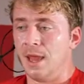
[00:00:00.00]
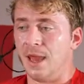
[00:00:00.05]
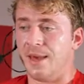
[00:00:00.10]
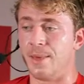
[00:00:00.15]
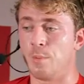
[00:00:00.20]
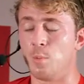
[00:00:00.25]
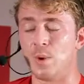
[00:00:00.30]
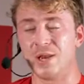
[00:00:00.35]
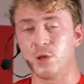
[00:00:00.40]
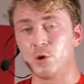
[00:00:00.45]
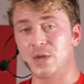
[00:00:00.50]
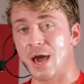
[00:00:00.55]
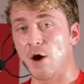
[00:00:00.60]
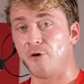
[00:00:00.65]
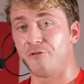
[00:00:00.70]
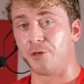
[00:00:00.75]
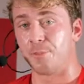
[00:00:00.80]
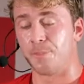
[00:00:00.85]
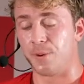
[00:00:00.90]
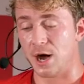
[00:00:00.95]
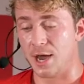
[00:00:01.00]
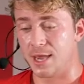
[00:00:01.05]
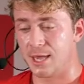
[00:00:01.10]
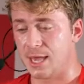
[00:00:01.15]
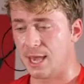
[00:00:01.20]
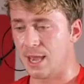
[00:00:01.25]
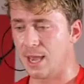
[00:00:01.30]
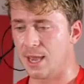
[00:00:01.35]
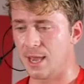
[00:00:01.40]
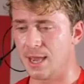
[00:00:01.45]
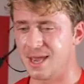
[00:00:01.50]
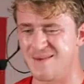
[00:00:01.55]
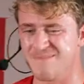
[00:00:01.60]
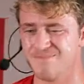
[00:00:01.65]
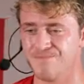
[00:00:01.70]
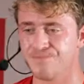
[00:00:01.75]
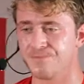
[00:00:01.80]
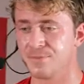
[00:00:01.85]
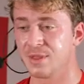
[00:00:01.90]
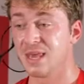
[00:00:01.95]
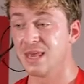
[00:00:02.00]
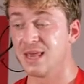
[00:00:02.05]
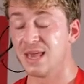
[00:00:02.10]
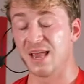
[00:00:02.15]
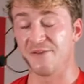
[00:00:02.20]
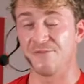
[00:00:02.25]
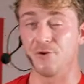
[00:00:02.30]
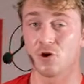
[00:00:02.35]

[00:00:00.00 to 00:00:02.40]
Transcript: And then when you get off the bike, if